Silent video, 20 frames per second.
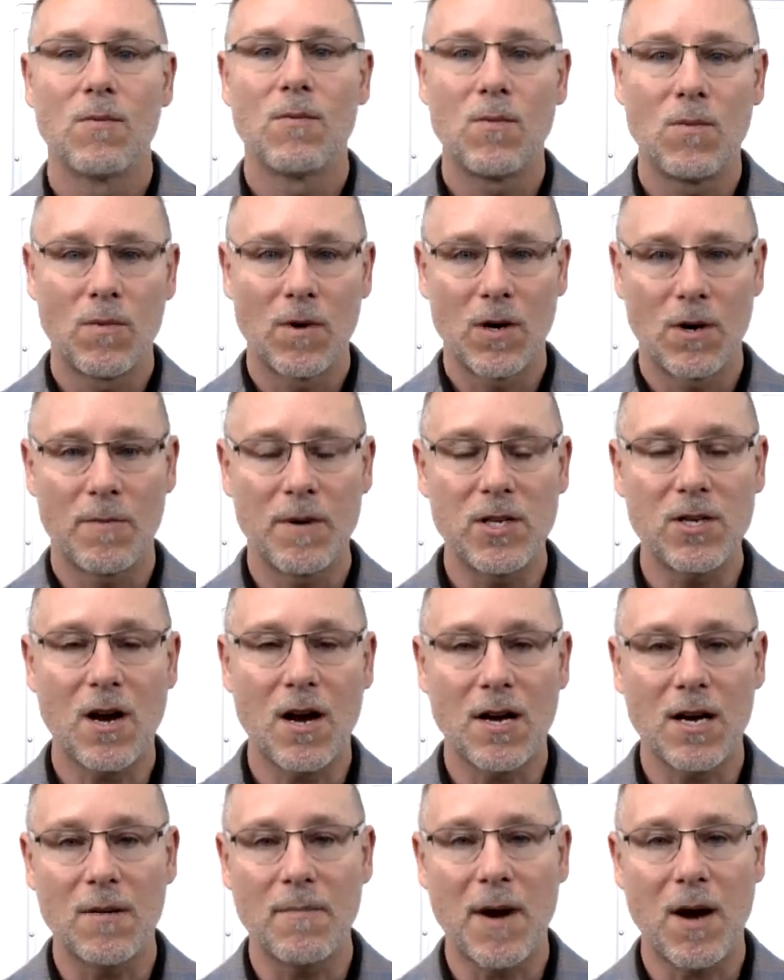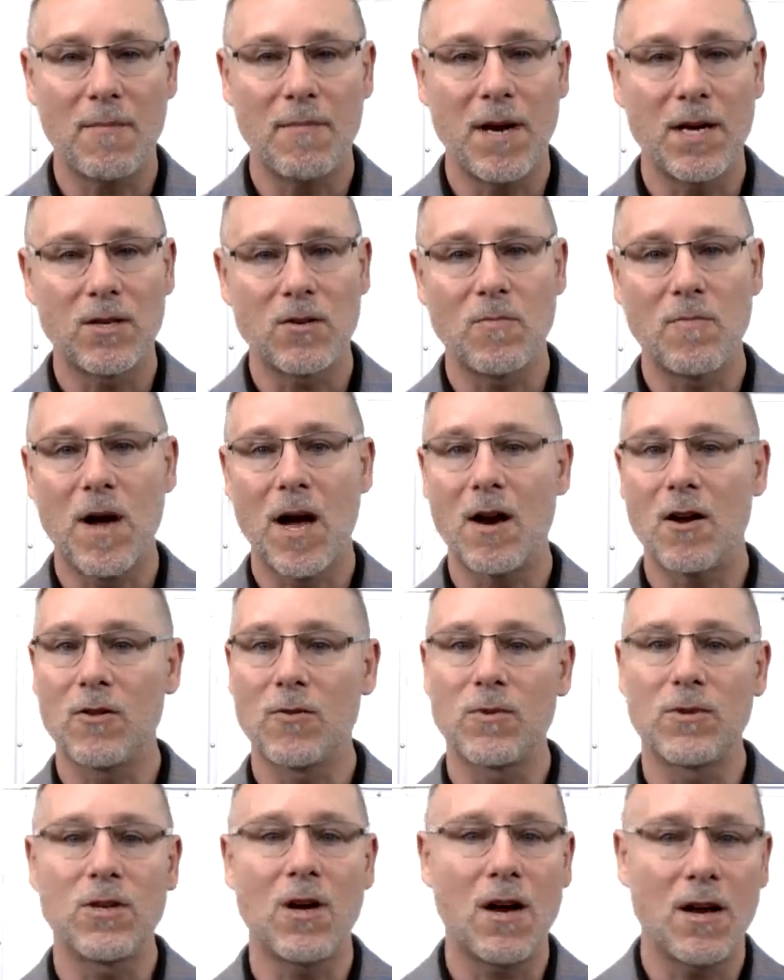we're going to be talking about mental models.
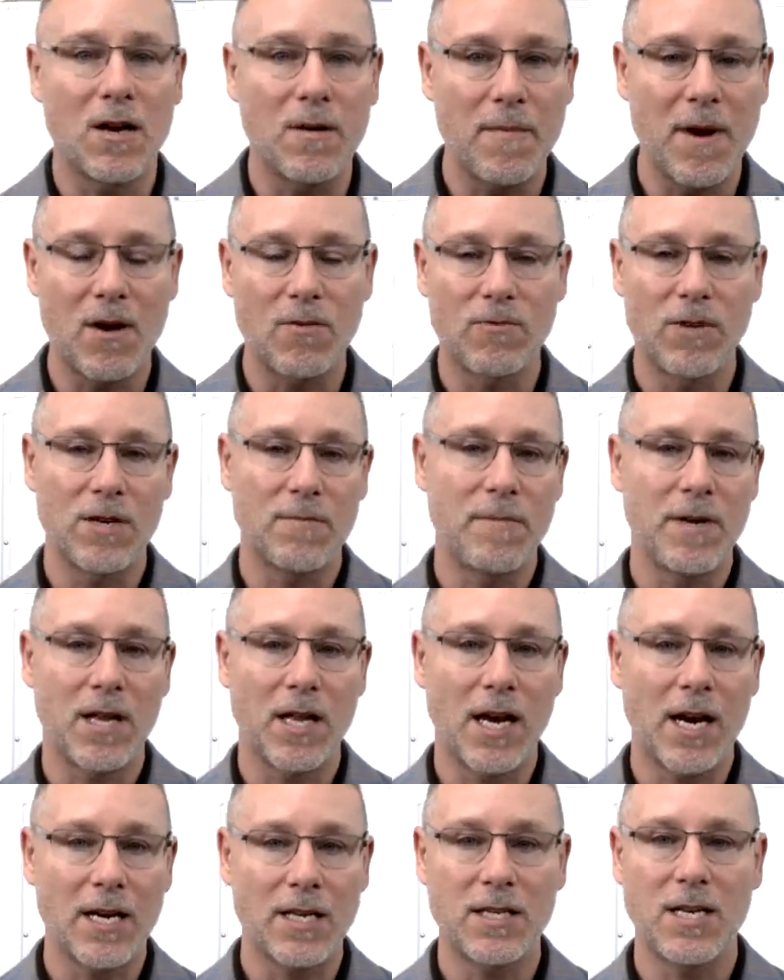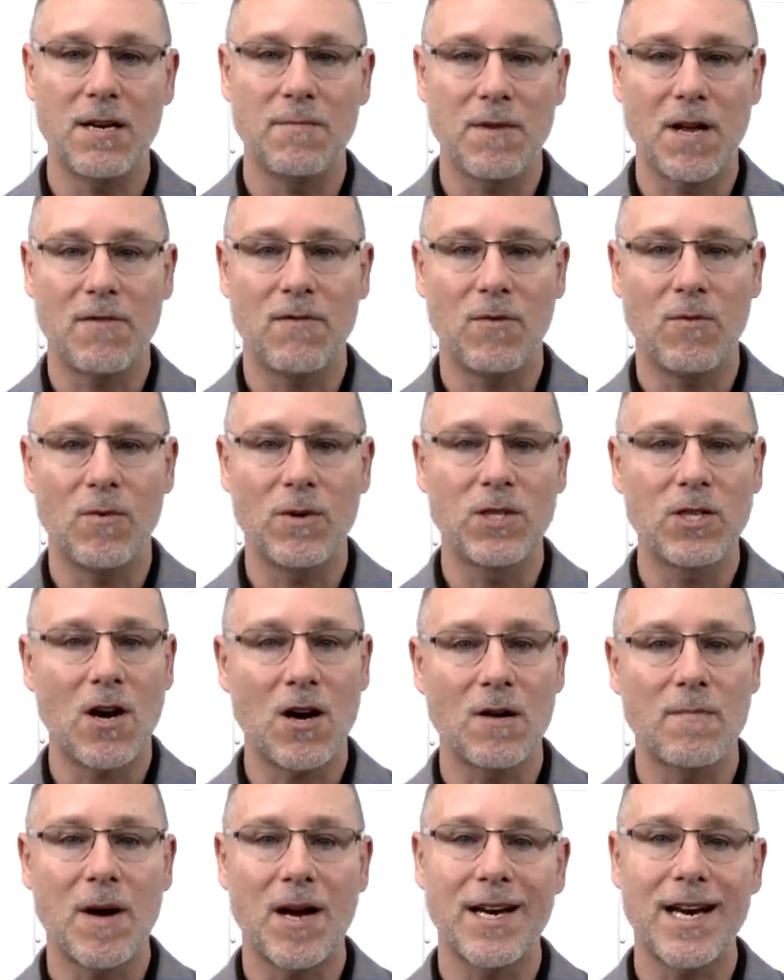We're talking about readability at a team level. When we talk
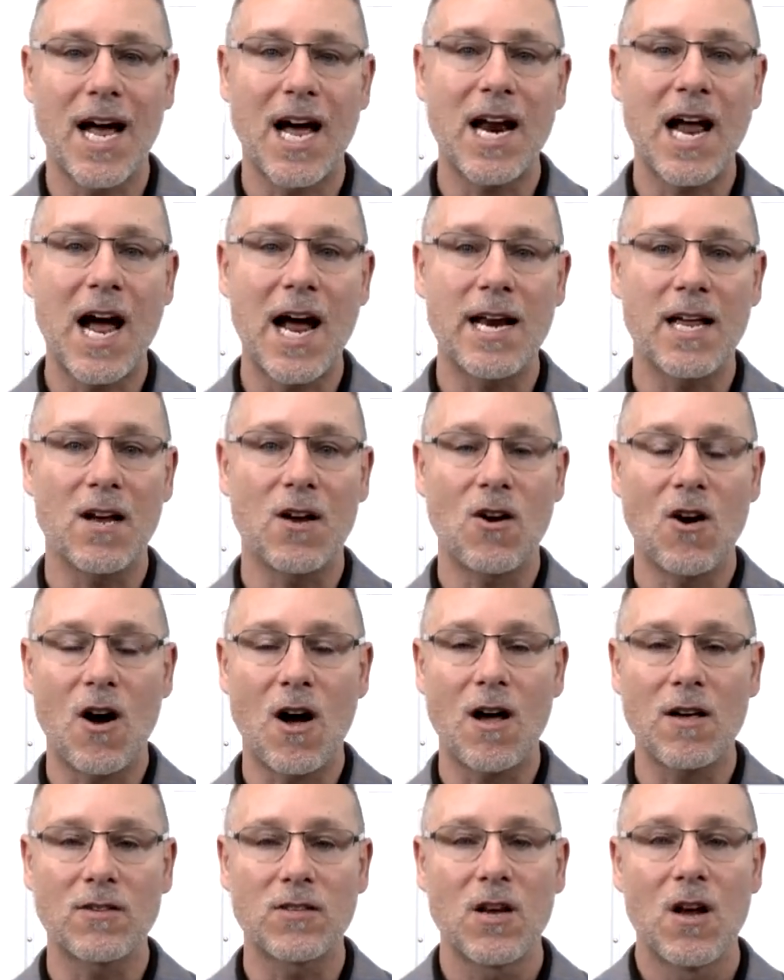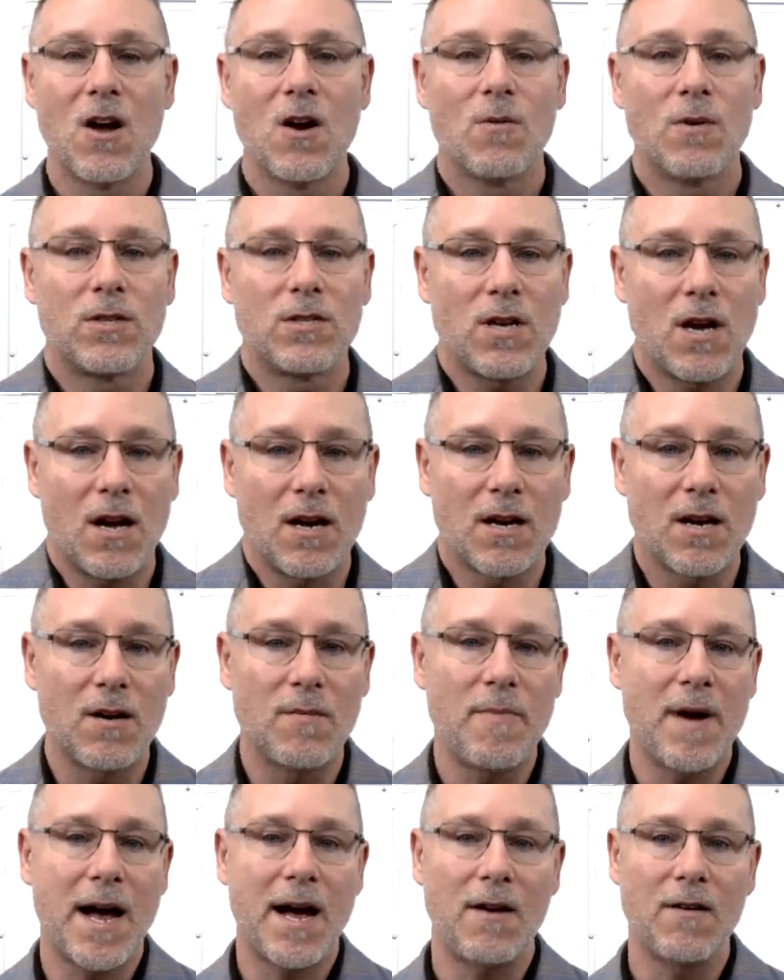about not hiding cost, we're talking
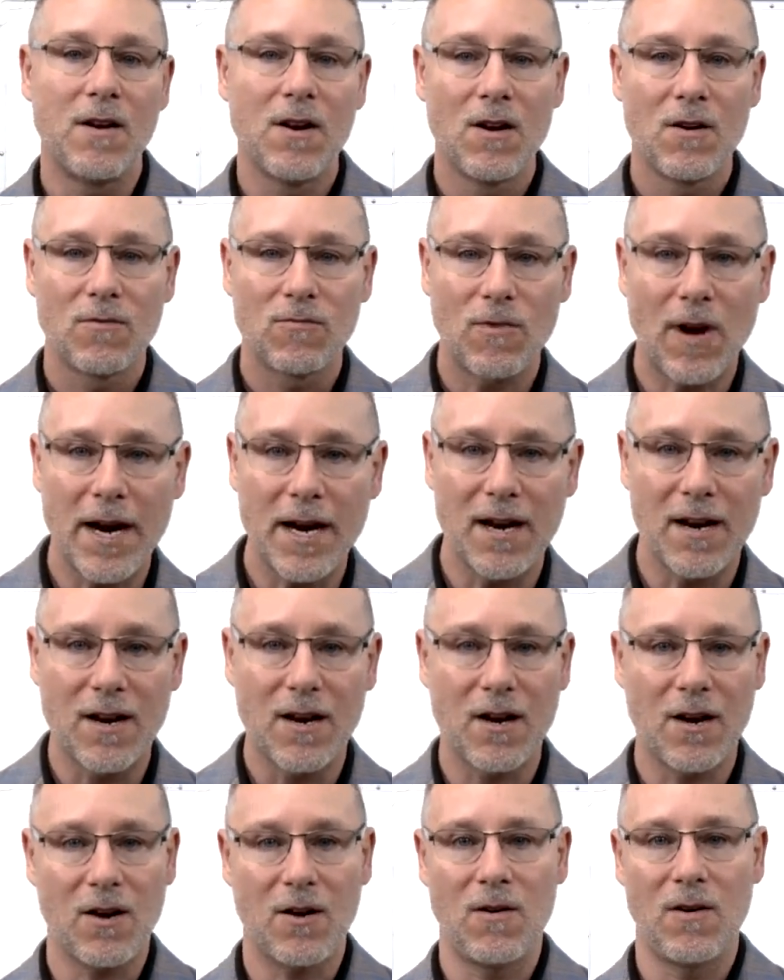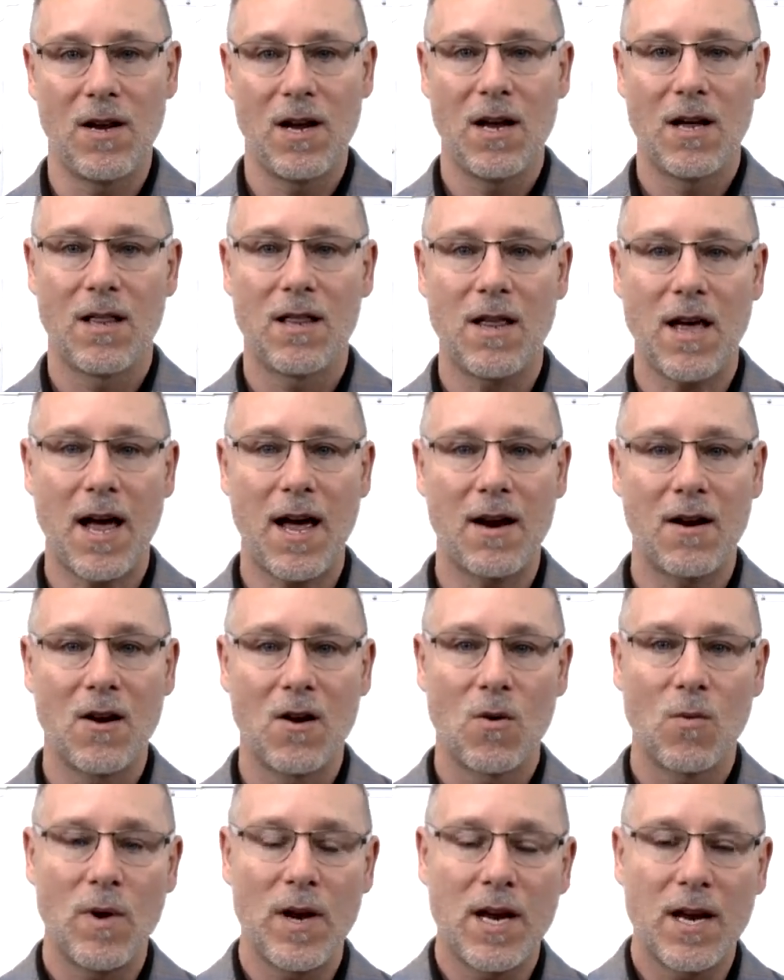about writing code that
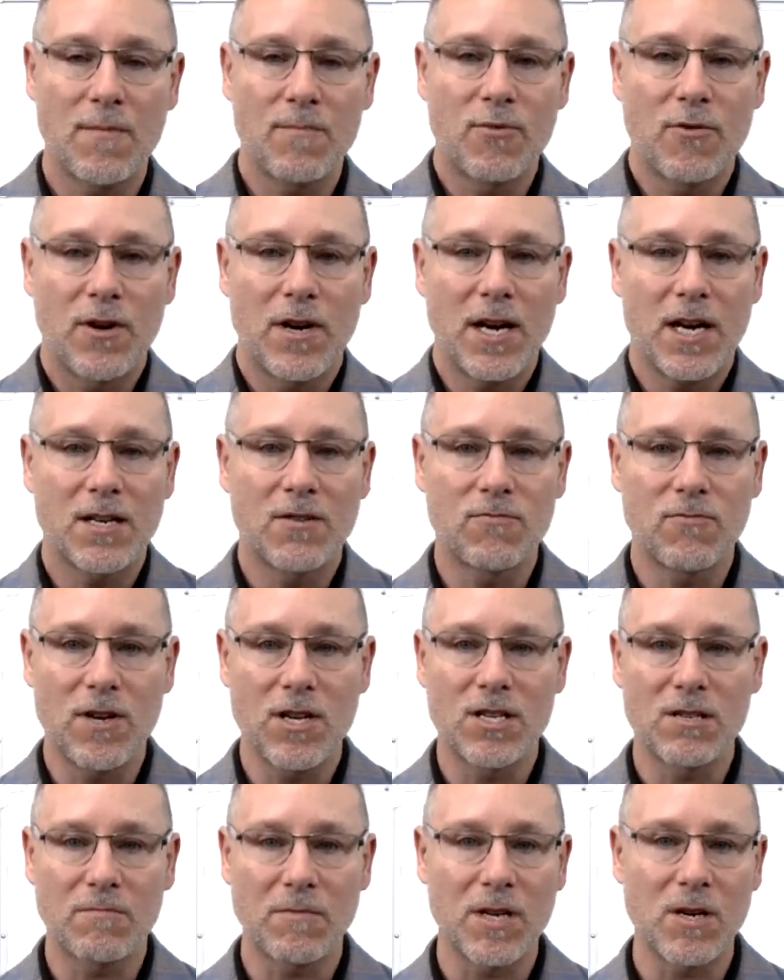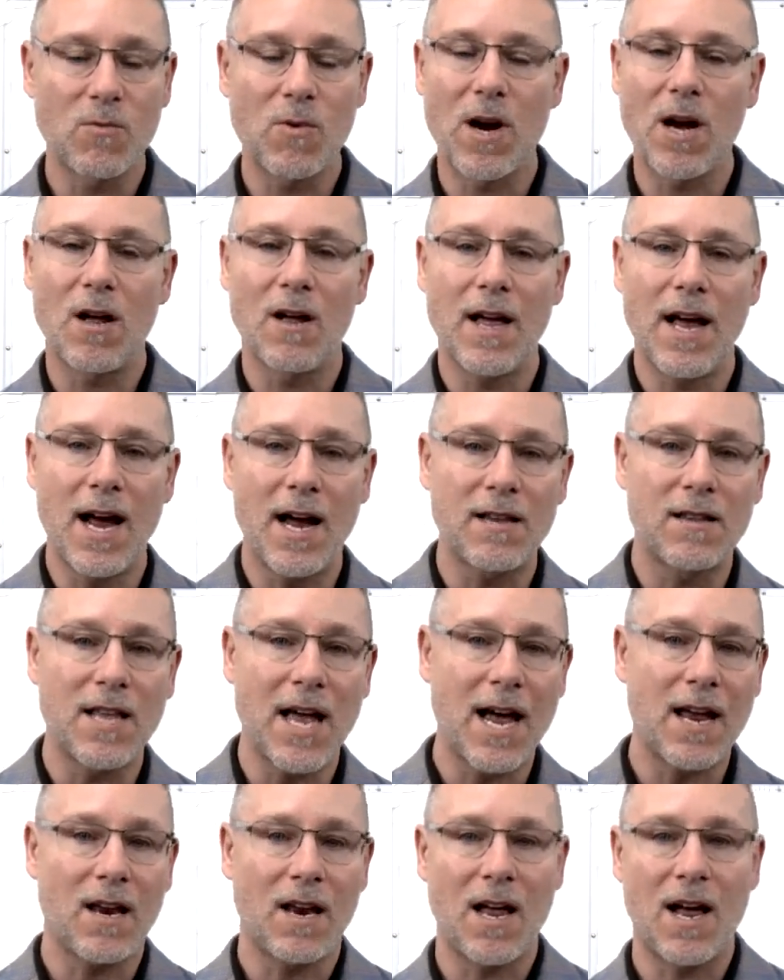we can predict reasonably well at
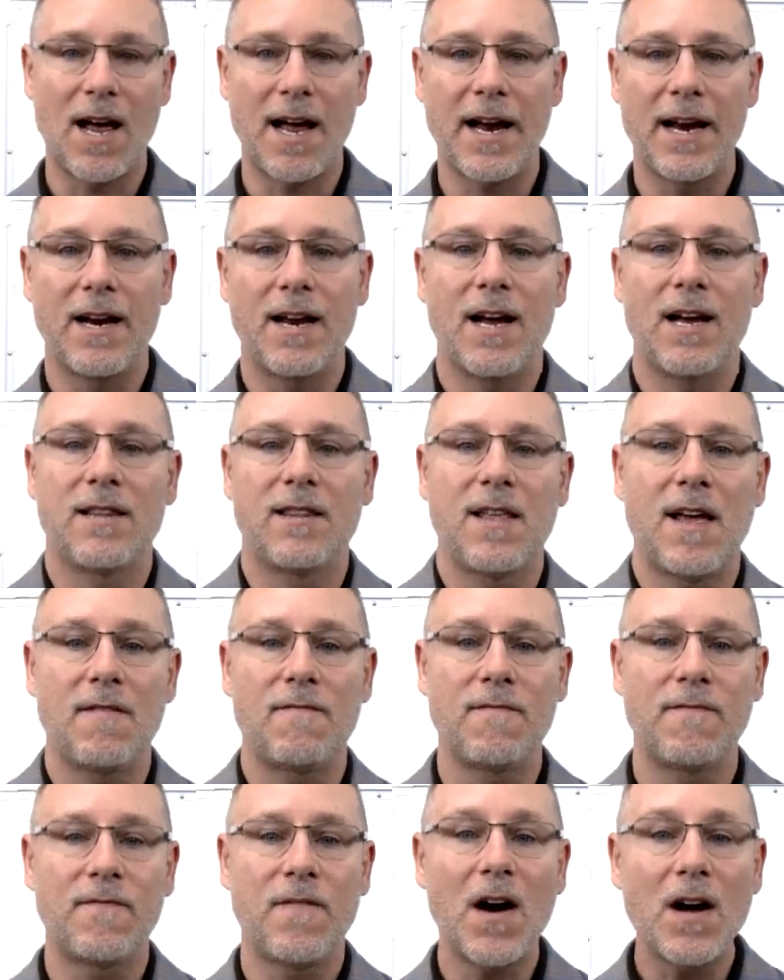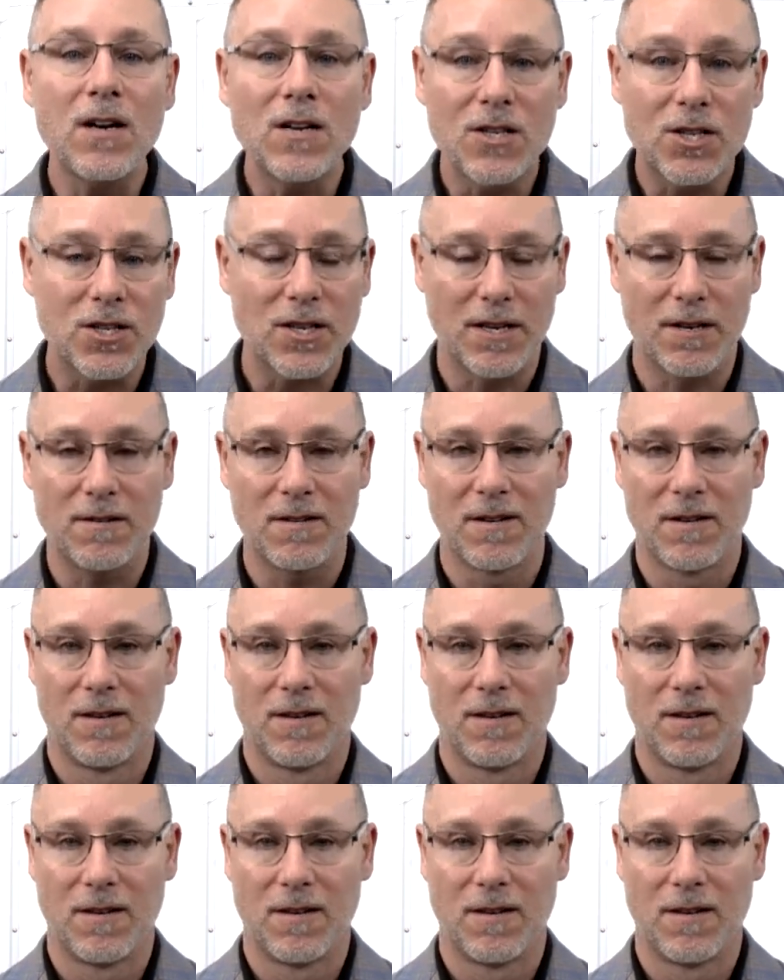that line, at that function.